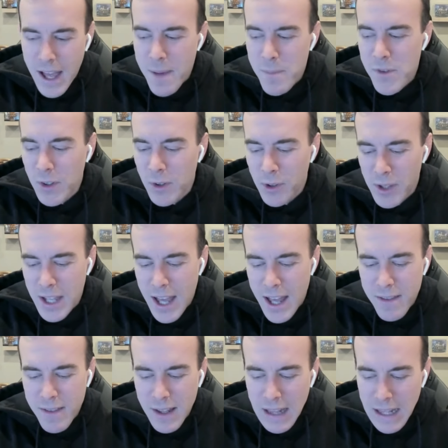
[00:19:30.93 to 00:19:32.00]
absolutely.
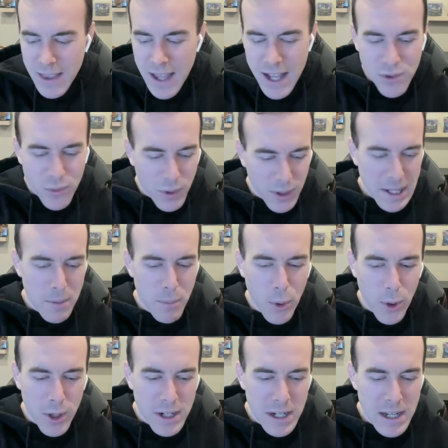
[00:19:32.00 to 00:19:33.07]
I think that that's really
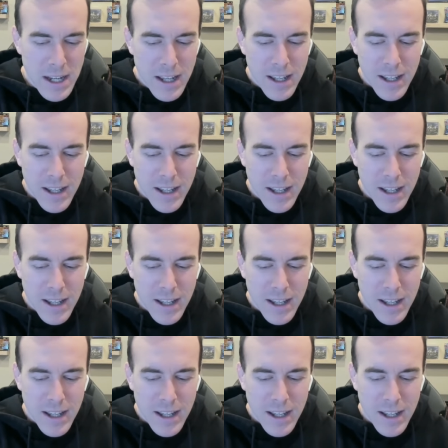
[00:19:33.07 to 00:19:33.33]
important.